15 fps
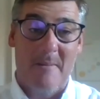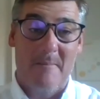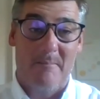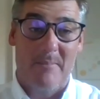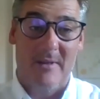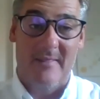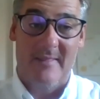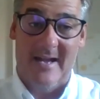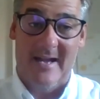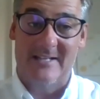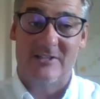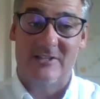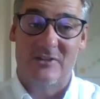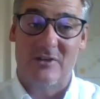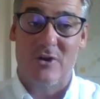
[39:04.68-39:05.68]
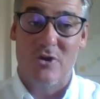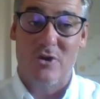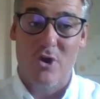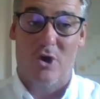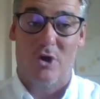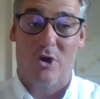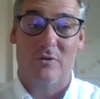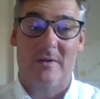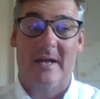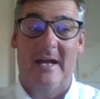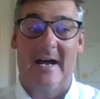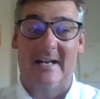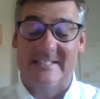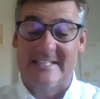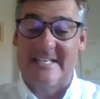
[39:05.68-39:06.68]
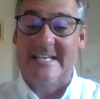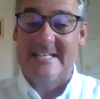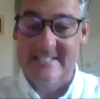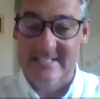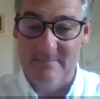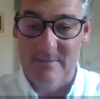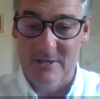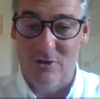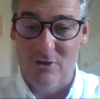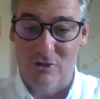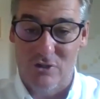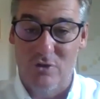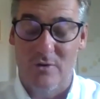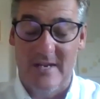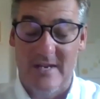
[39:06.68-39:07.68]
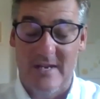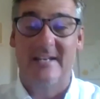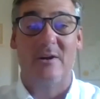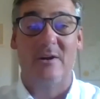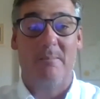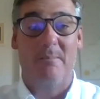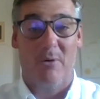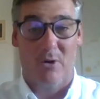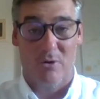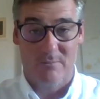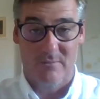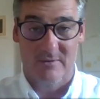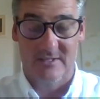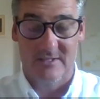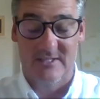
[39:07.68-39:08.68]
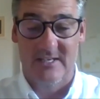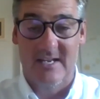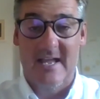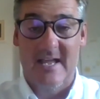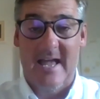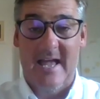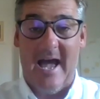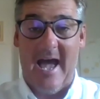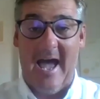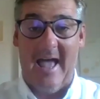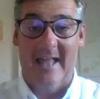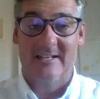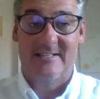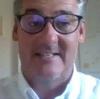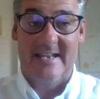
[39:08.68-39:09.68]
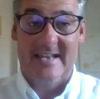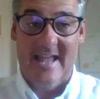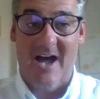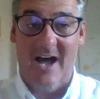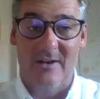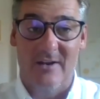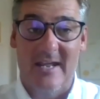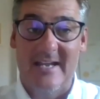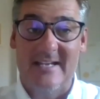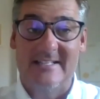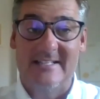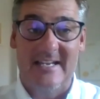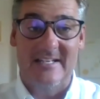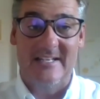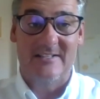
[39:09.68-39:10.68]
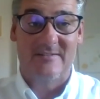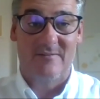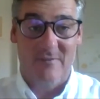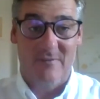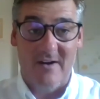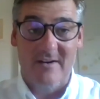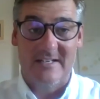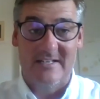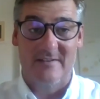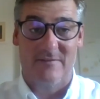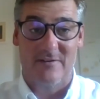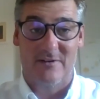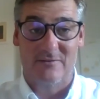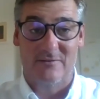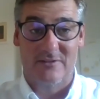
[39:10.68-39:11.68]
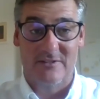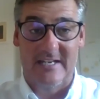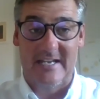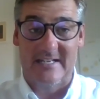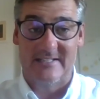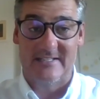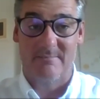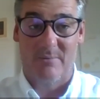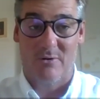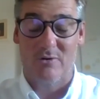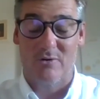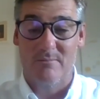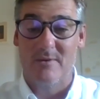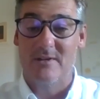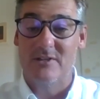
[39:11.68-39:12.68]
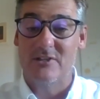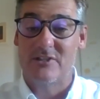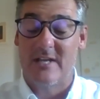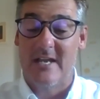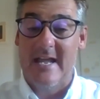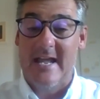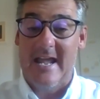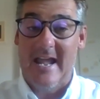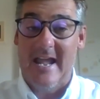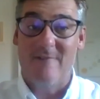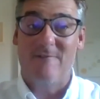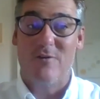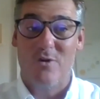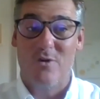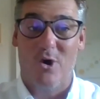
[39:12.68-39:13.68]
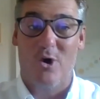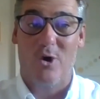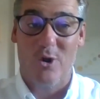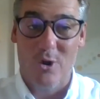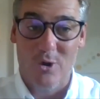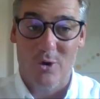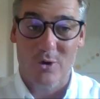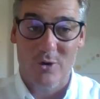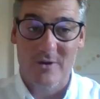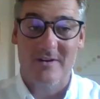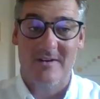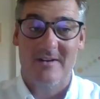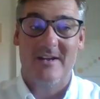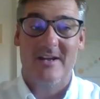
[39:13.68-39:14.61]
But that's not as easy, because you'll need an appointment. And nowadays, it's very difficult to get appointments if you're not a lawyer